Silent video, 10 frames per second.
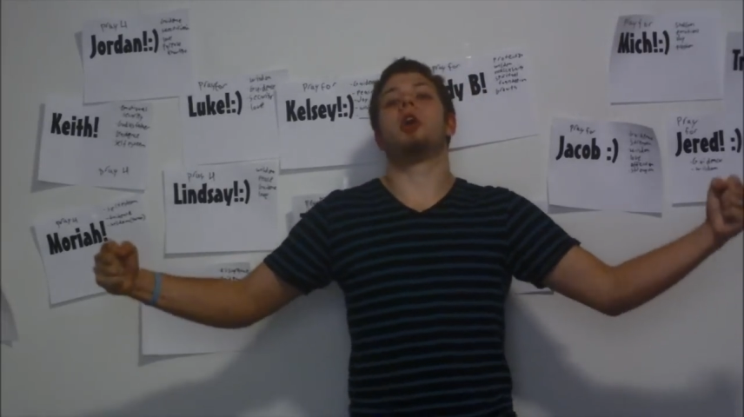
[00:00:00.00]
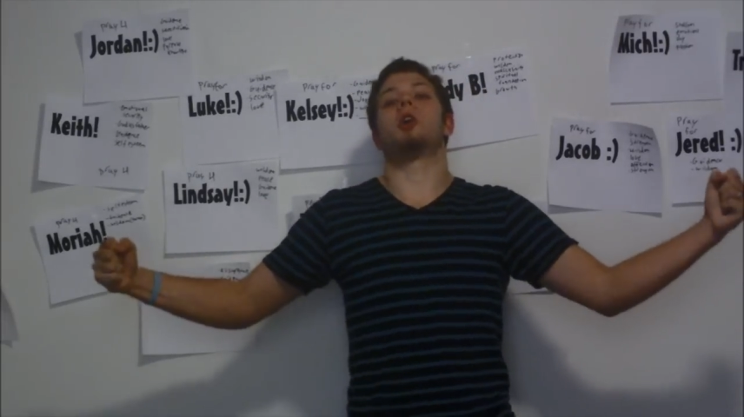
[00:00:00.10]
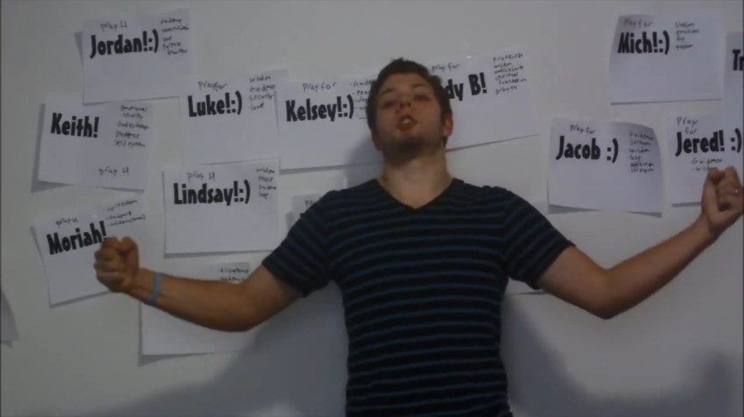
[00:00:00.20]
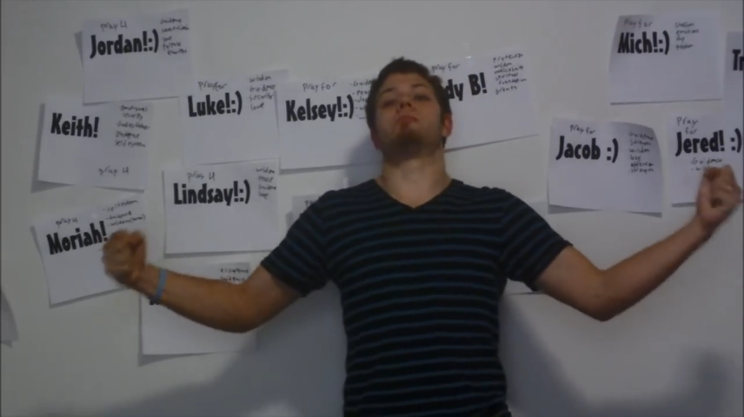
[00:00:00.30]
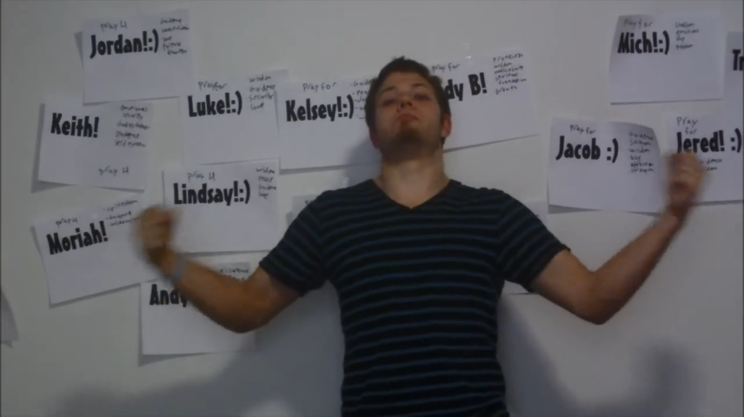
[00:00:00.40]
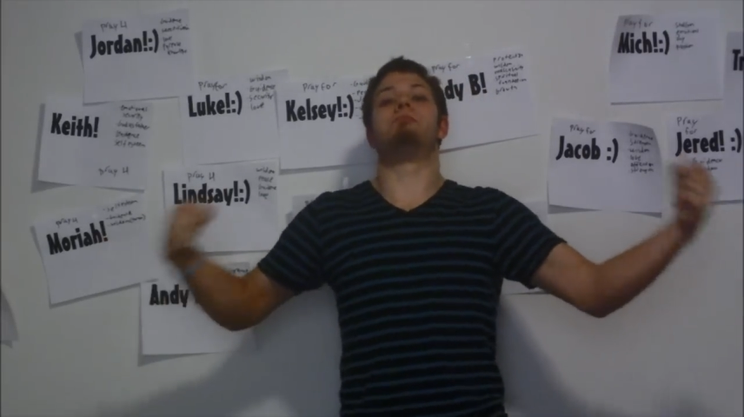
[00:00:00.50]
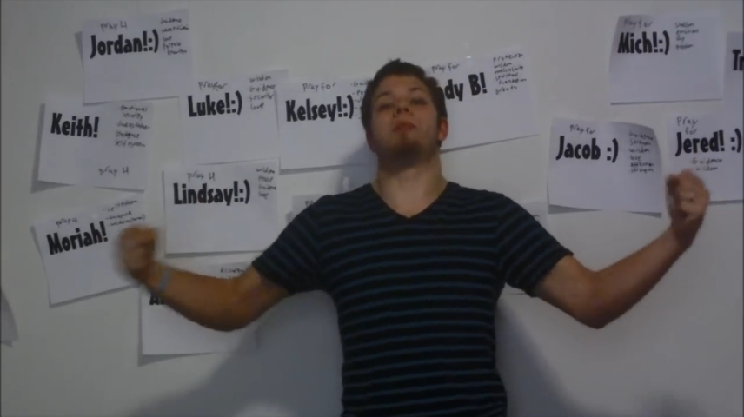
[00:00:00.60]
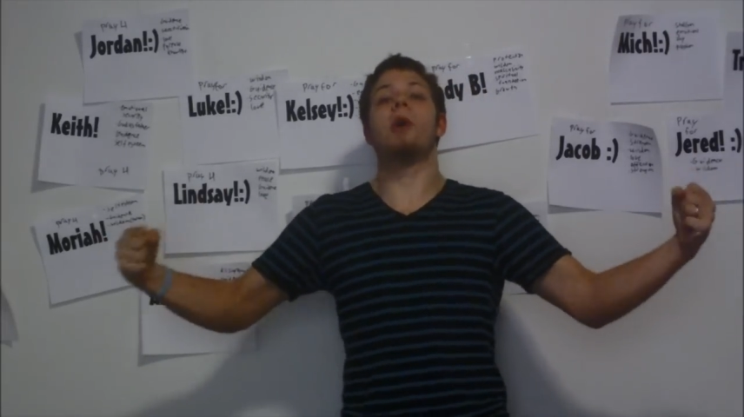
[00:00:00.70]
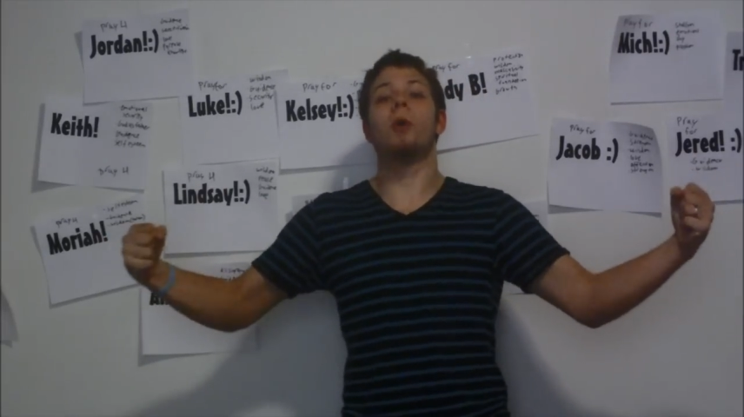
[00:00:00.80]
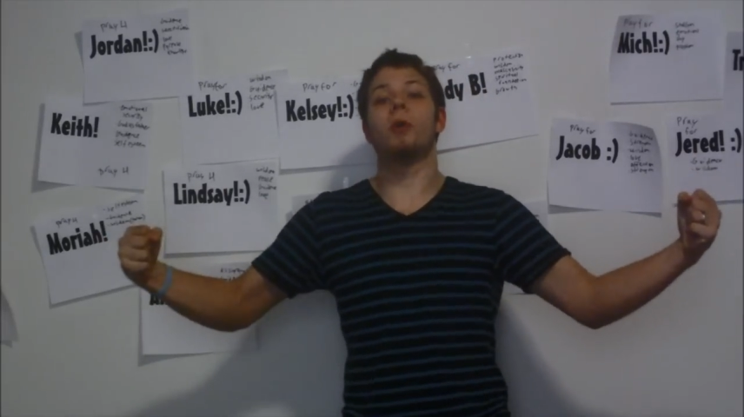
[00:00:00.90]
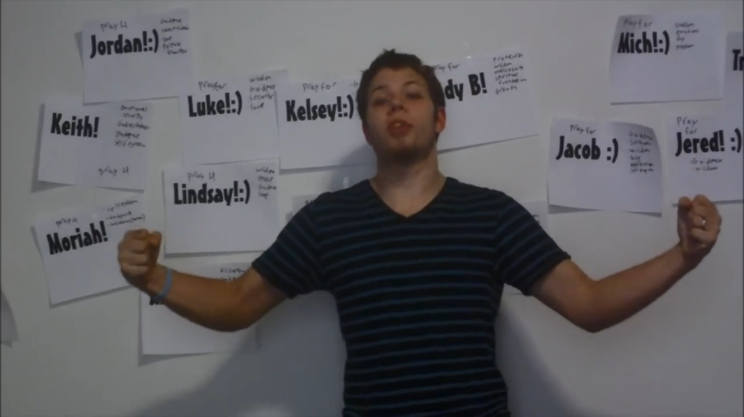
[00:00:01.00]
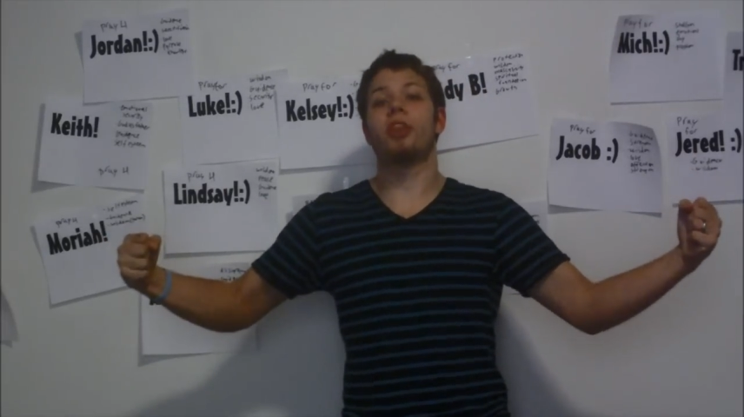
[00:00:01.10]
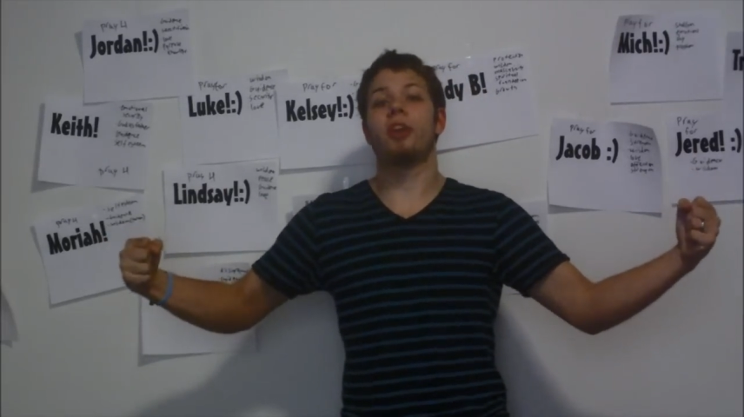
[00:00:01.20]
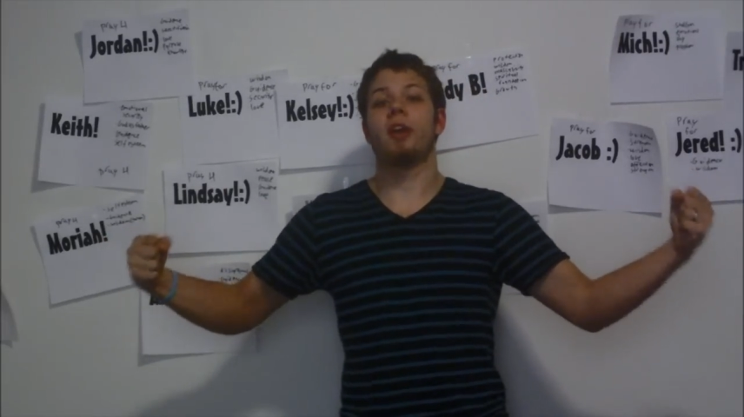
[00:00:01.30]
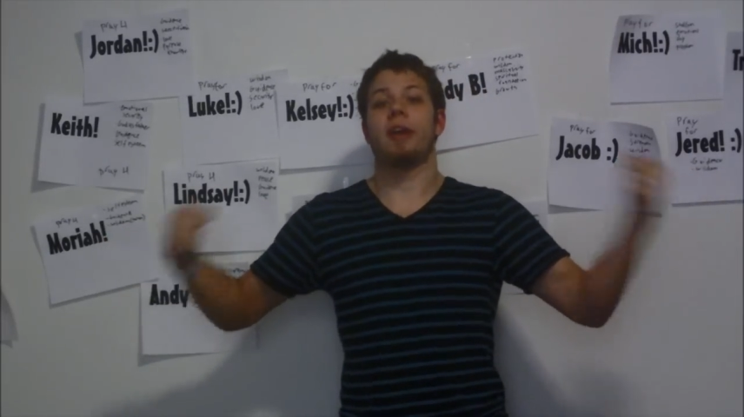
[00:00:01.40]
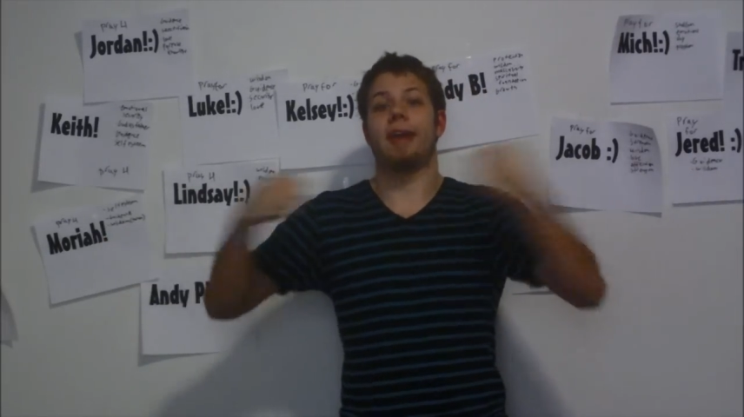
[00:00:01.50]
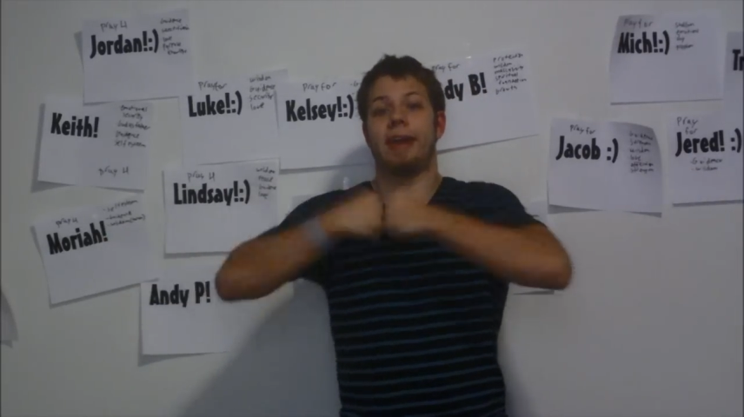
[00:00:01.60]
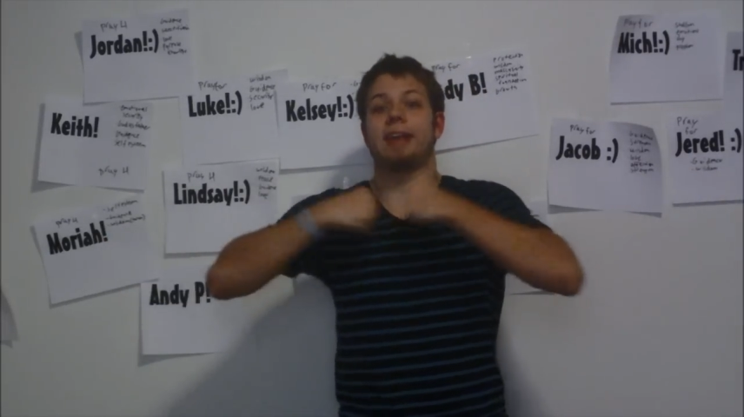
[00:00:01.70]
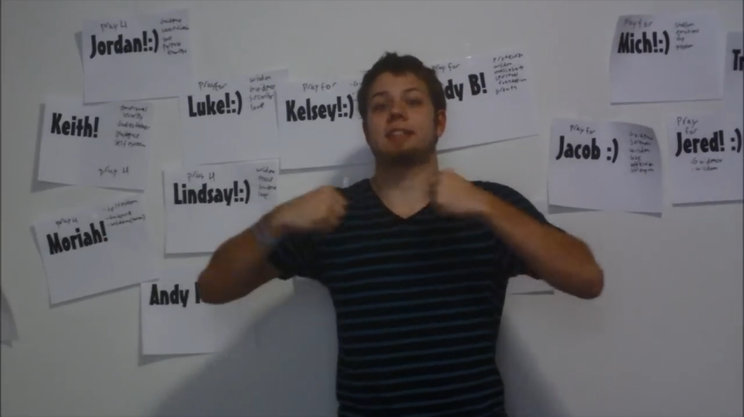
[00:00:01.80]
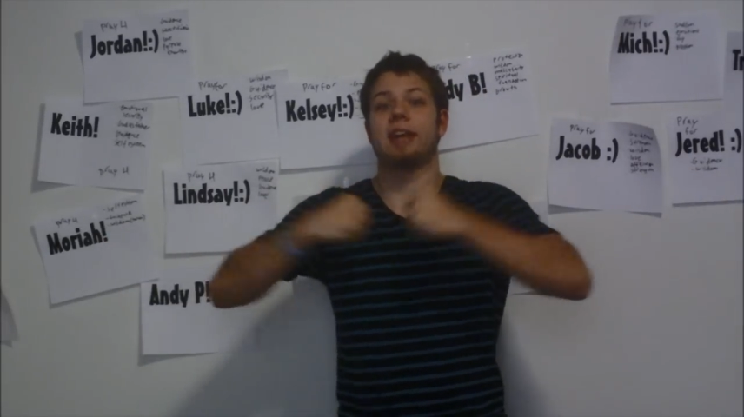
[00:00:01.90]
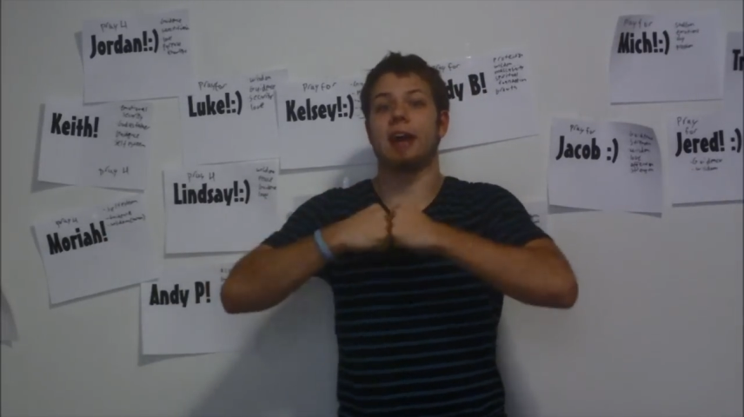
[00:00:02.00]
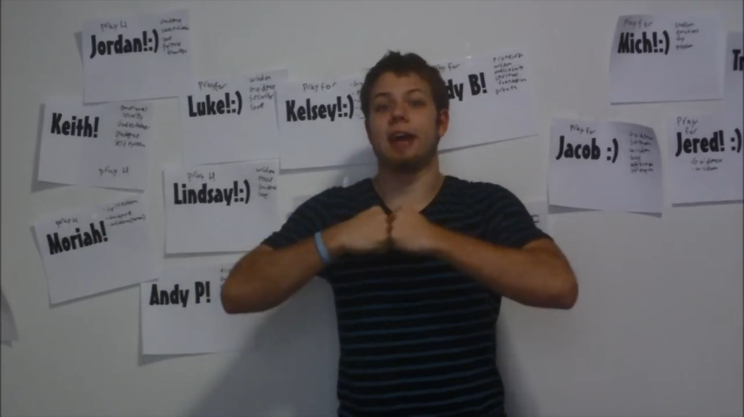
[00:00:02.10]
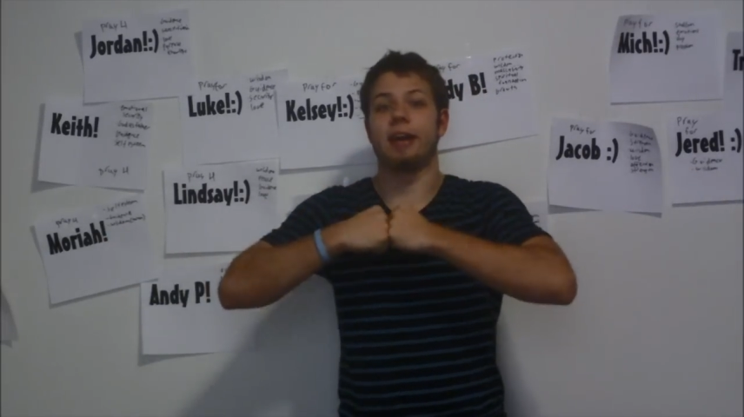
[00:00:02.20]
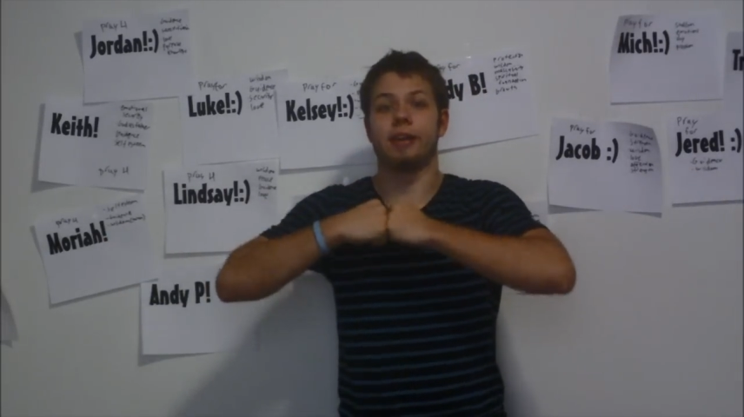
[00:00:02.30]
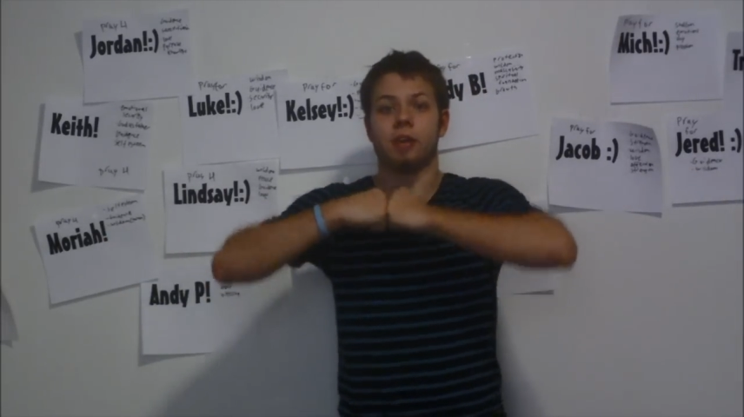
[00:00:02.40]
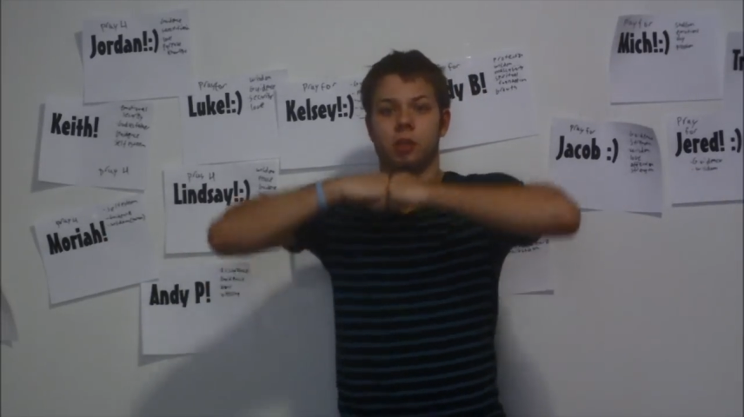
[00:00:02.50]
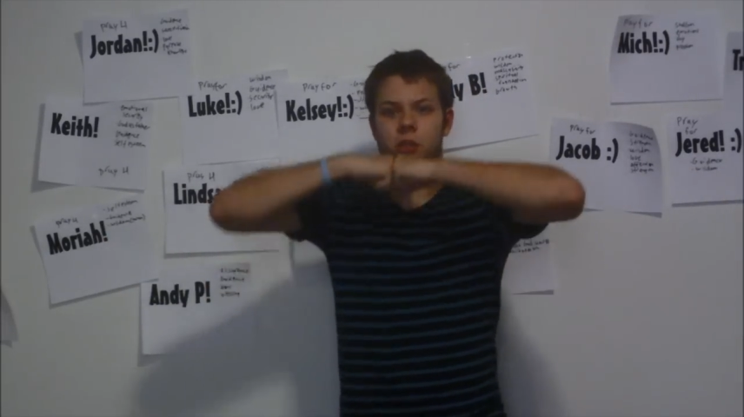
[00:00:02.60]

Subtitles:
are both anti,